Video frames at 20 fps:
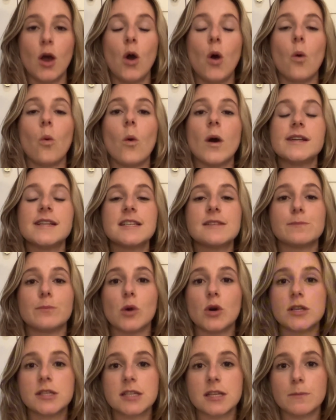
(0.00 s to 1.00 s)
What is
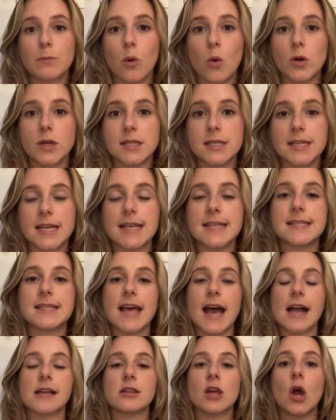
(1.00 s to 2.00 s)
most important is
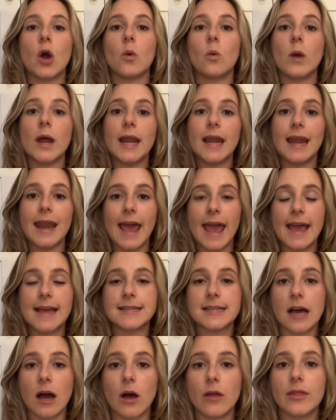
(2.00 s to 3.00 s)
that we lay
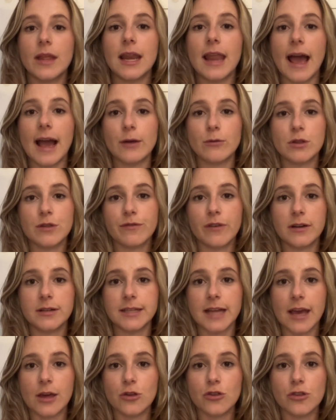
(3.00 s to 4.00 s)
down the language
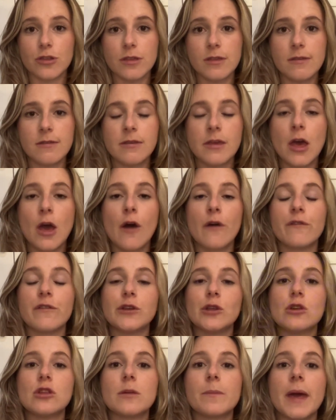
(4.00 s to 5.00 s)
foundations for
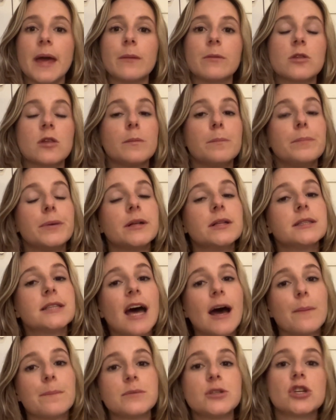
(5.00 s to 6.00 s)
you to be able to build
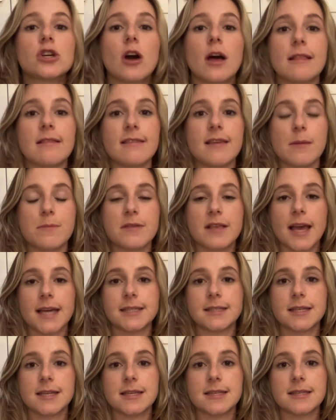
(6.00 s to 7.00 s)
up to concepts
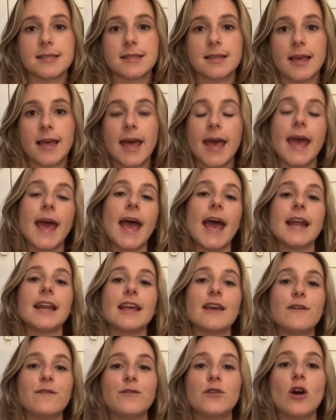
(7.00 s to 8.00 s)
like this.
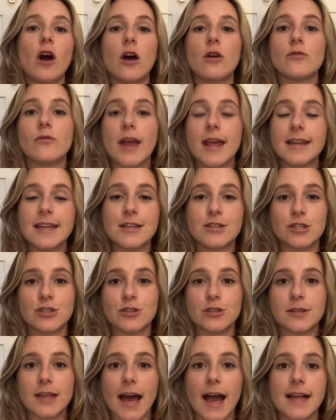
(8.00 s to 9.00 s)
And if you are ready to
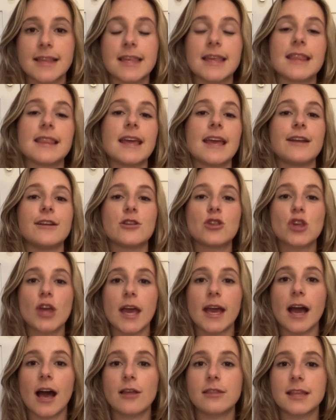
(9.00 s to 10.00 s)
do that, then
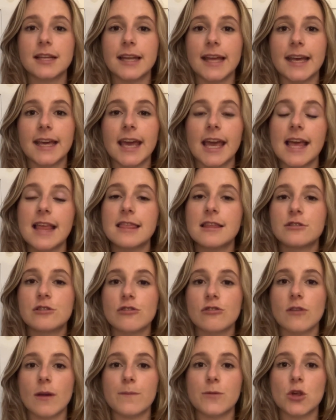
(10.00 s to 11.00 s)
check out the link in the
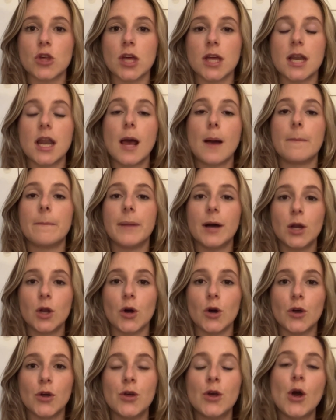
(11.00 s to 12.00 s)
description
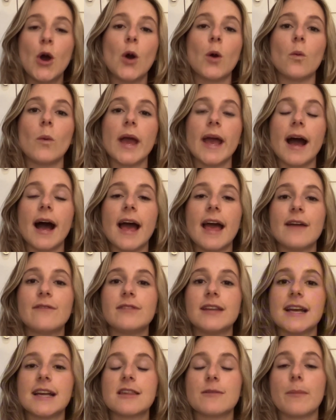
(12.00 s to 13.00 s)
below where I have
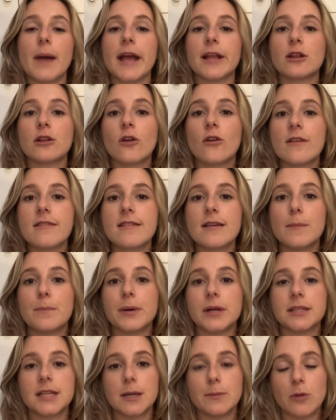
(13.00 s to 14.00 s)
linked my Xhosa
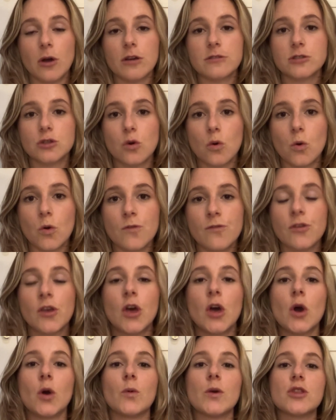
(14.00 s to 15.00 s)
Building Blocks course,
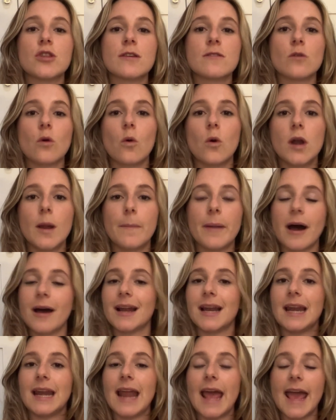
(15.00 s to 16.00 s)
which is all
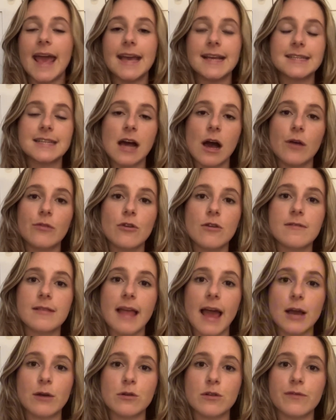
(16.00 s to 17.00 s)
about laying down those
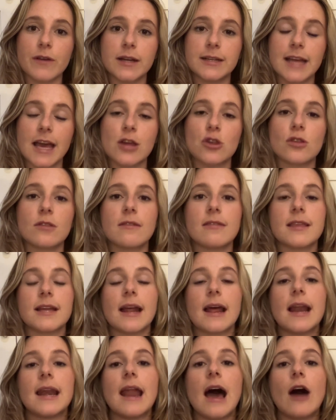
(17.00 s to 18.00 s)
language foundations
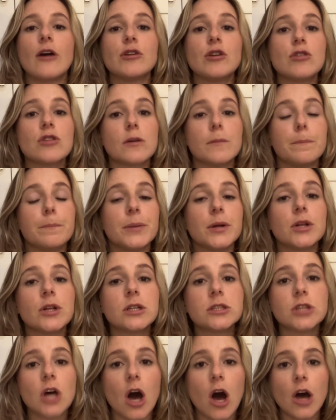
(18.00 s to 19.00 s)
that allow you to
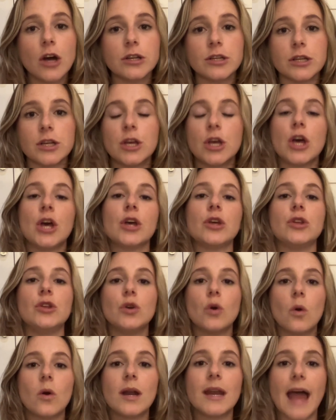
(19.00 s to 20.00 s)
build on
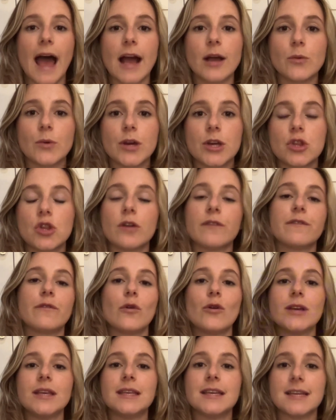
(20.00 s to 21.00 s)
your language
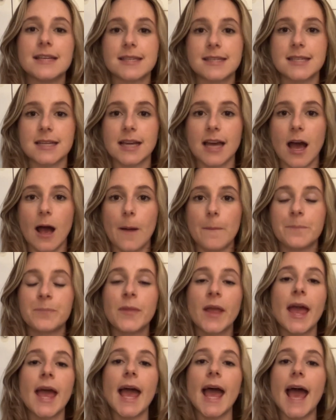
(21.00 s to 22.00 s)
for years to come
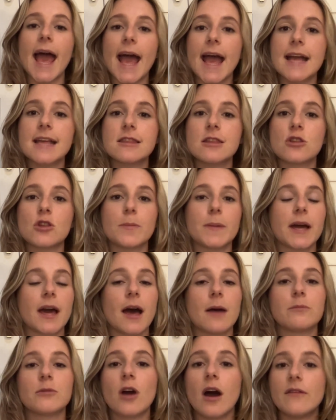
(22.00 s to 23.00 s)
and to
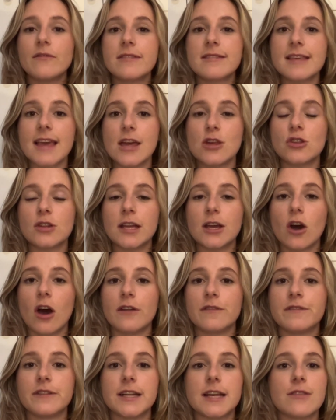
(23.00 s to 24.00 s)
become conversationally
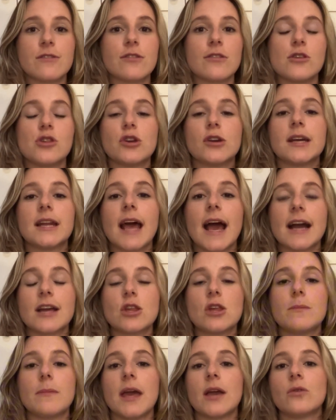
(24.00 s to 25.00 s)
confident so that you can
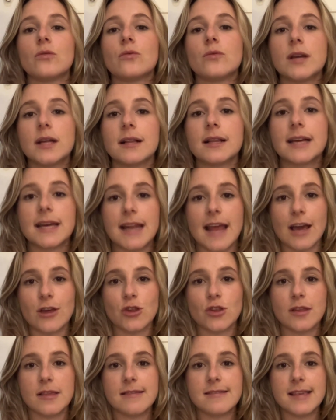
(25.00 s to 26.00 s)
actually make real
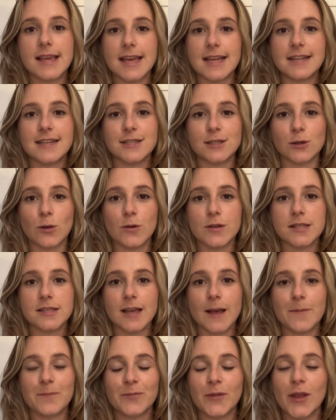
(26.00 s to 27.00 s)
connections in isiXhosa.